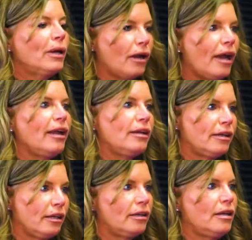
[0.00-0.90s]
but I
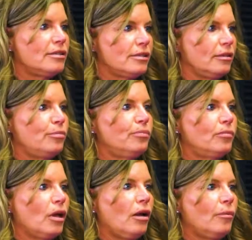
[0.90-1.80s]
get an insulin
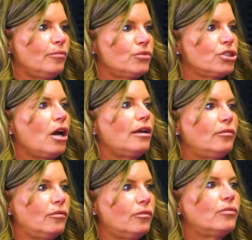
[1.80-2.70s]
um, shot
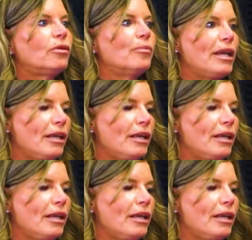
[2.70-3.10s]
from right.